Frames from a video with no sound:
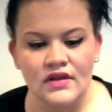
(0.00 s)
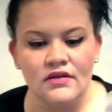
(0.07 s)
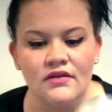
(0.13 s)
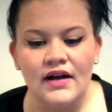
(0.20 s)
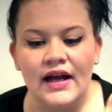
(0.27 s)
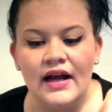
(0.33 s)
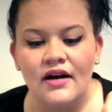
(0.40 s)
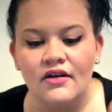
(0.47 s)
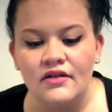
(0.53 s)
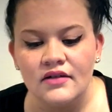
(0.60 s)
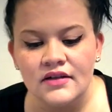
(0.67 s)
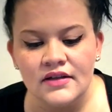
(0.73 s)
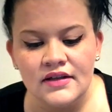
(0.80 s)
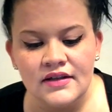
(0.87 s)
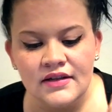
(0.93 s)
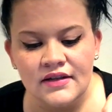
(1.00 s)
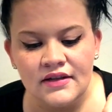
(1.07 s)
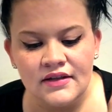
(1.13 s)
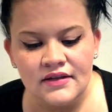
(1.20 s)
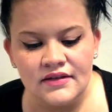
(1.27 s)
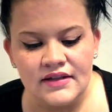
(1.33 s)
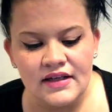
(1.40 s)
Wow,
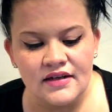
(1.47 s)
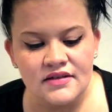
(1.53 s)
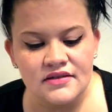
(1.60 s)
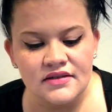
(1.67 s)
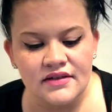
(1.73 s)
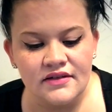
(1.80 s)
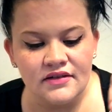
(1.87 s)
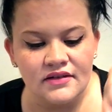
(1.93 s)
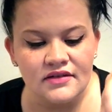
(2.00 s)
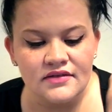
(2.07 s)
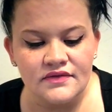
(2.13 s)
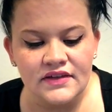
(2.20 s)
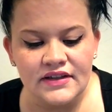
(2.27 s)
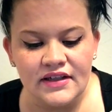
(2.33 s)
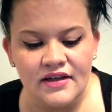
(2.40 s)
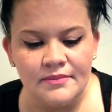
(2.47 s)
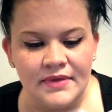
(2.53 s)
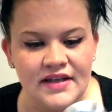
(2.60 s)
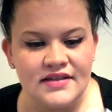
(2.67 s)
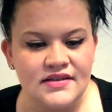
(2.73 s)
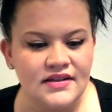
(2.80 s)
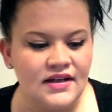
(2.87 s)
that actually looks freaking
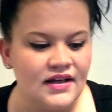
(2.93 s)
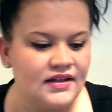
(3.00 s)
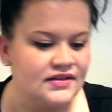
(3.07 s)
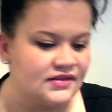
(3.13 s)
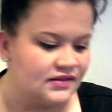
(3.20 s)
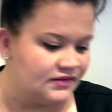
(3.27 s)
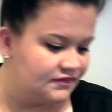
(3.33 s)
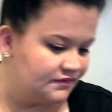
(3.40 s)
amazing, guys.